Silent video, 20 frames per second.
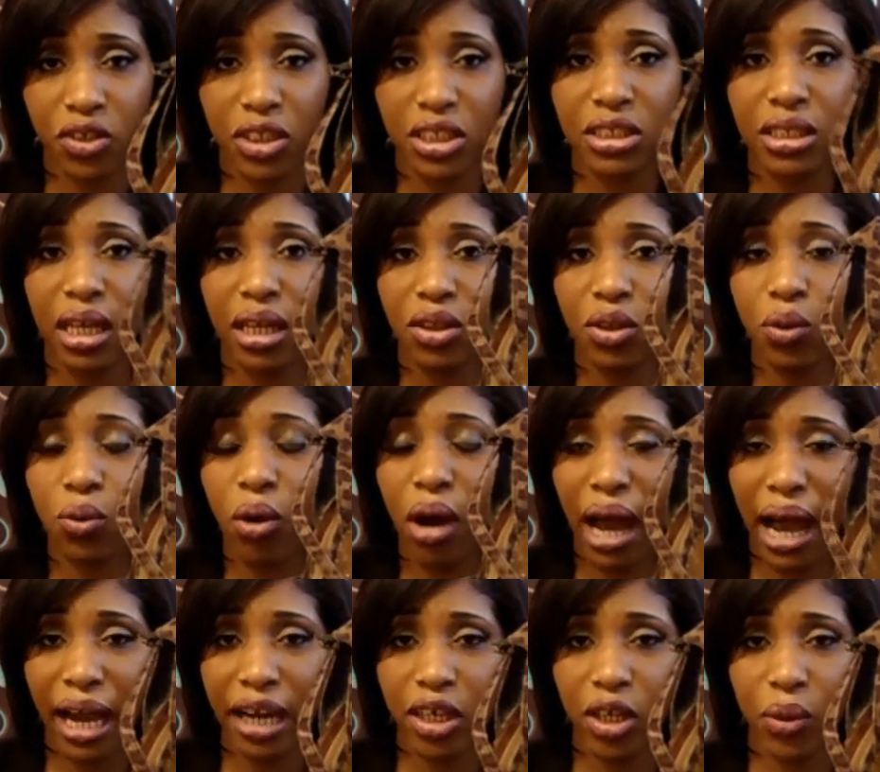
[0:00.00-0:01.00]
It's a little
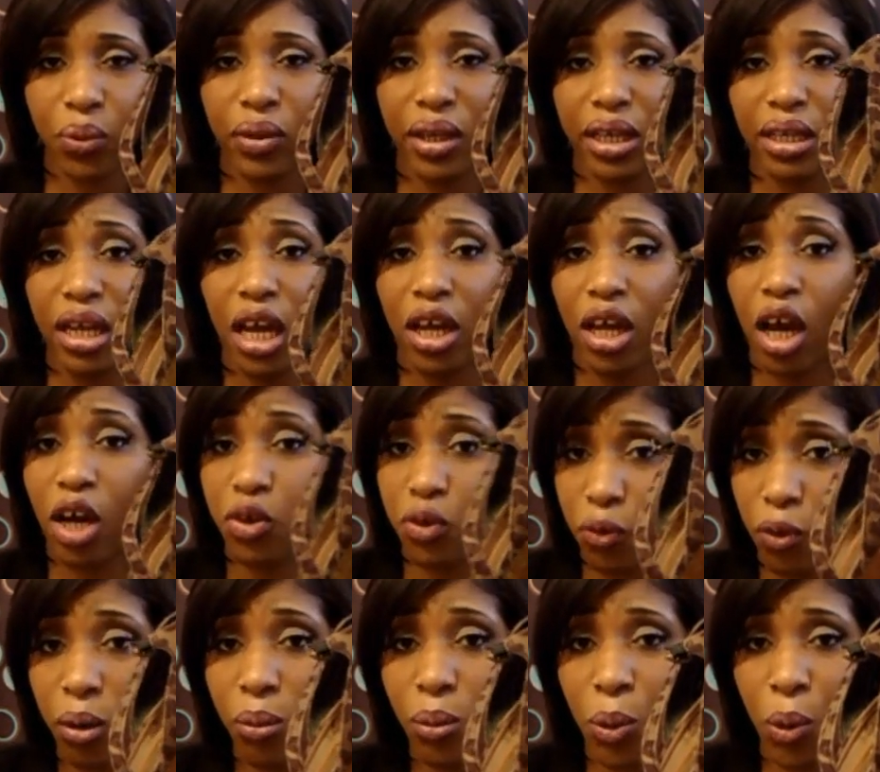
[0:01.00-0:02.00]
higher than a
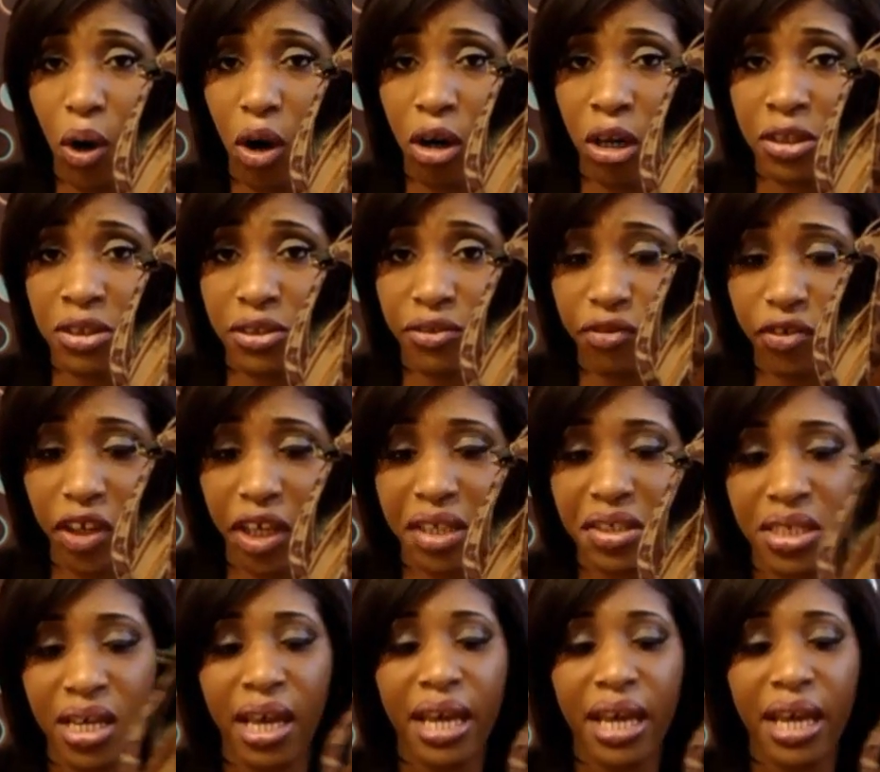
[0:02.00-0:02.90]
normal arch foot.